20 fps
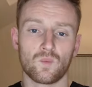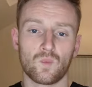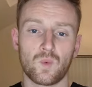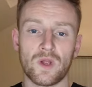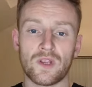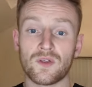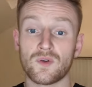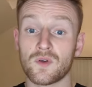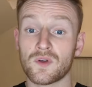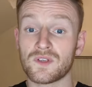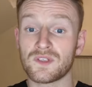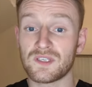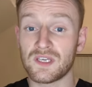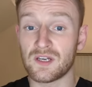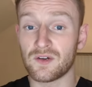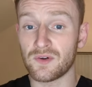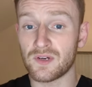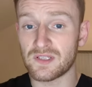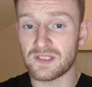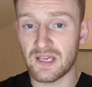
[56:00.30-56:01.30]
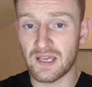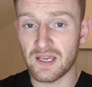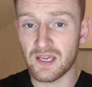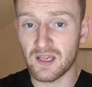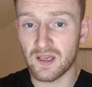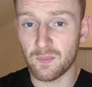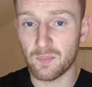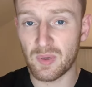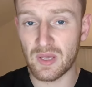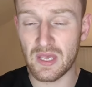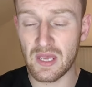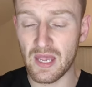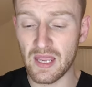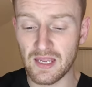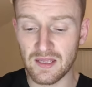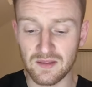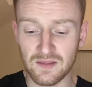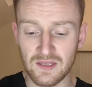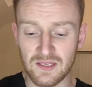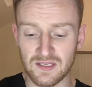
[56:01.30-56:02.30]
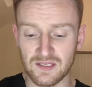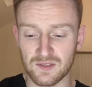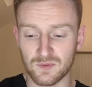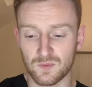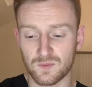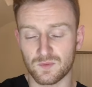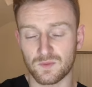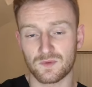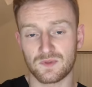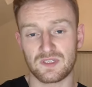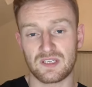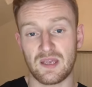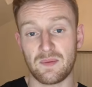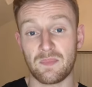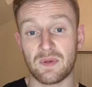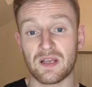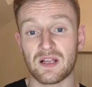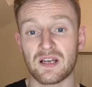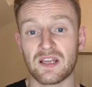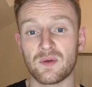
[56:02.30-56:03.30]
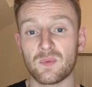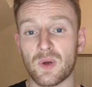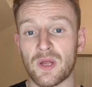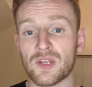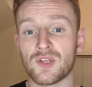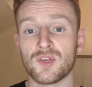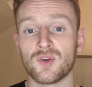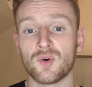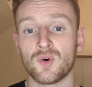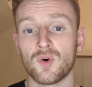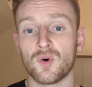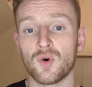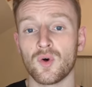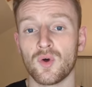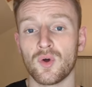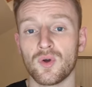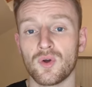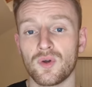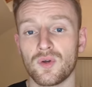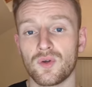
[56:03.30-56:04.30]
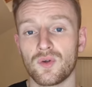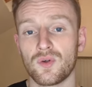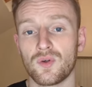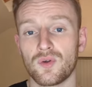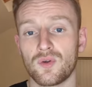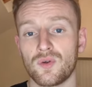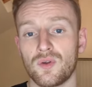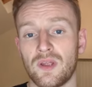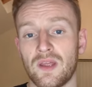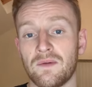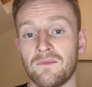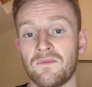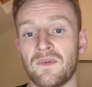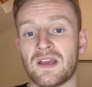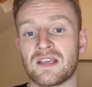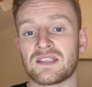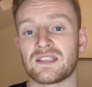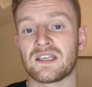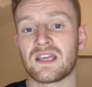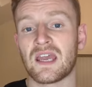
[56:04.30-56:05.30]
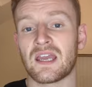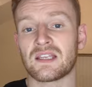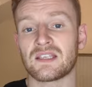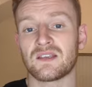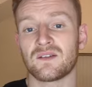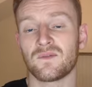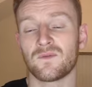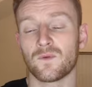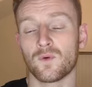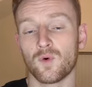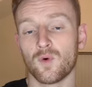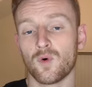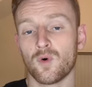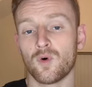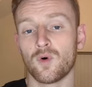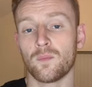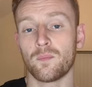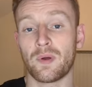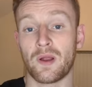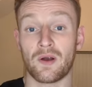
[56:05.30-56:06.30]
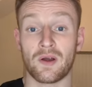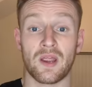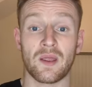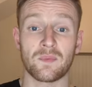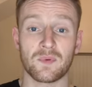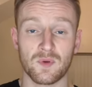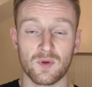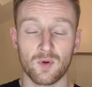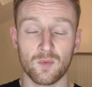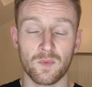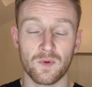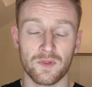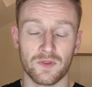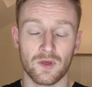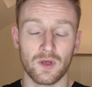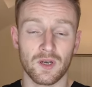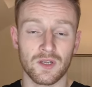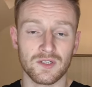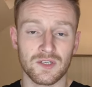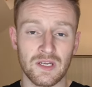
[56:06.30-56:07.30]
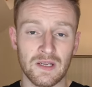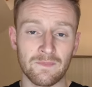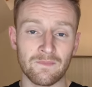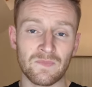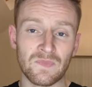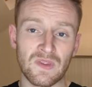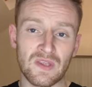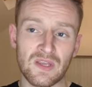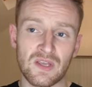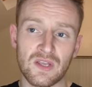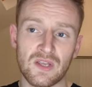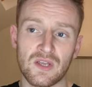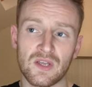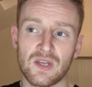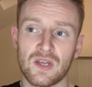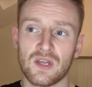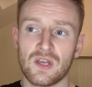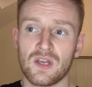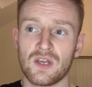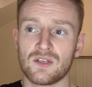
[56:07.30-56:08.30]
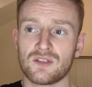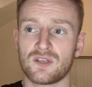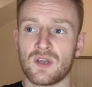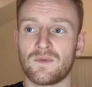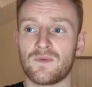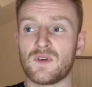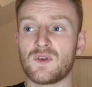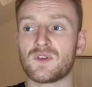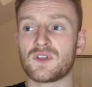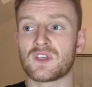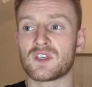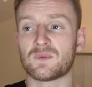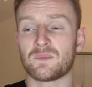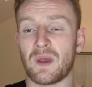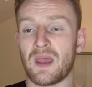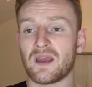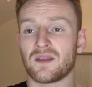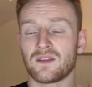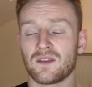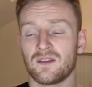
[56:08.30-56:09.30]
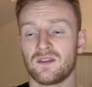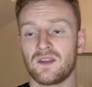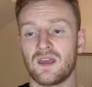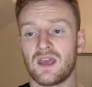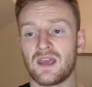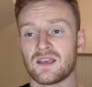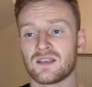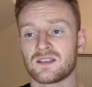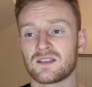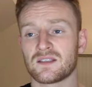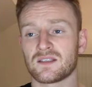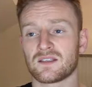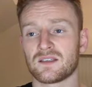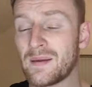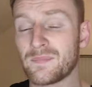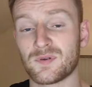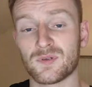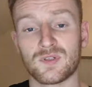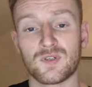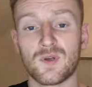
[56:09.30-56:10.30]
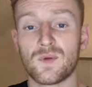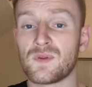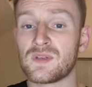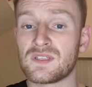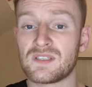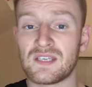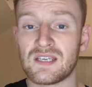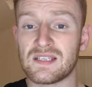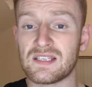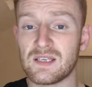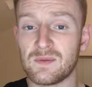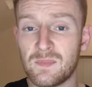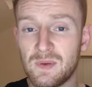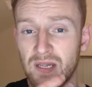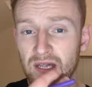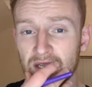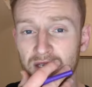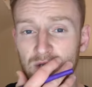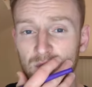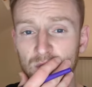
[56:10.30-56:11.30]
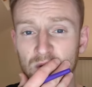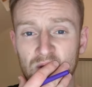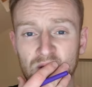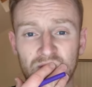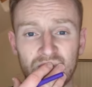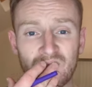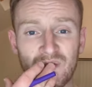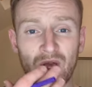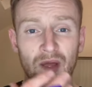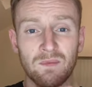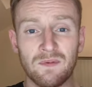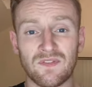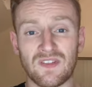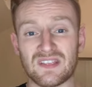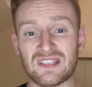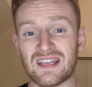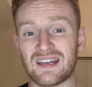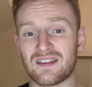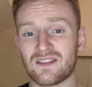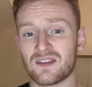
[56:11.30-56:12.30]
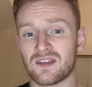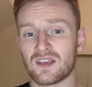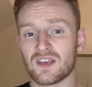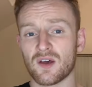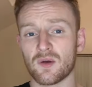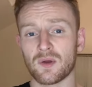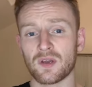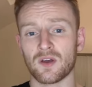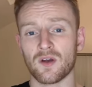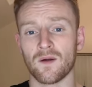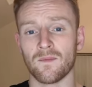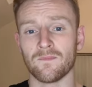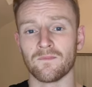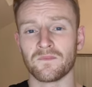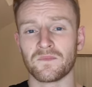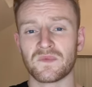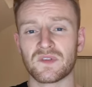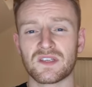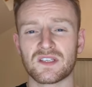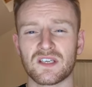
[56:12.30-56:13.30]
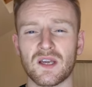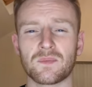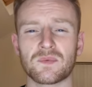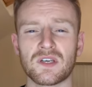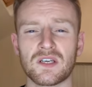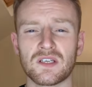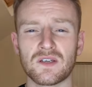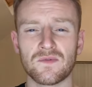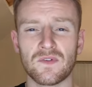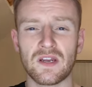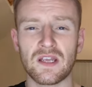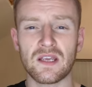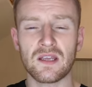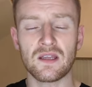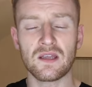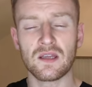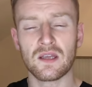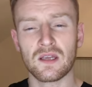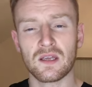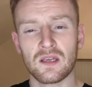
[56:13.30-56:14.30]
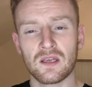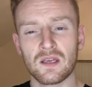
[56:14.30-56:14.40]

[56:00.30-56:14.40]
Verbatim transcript: when you're considering taking a PA, this is typically when you're investigating for periapical pathology. So if you suspect that there's perhaps your tooth is TTP and you want to confirm if there's anything going on subgingivally,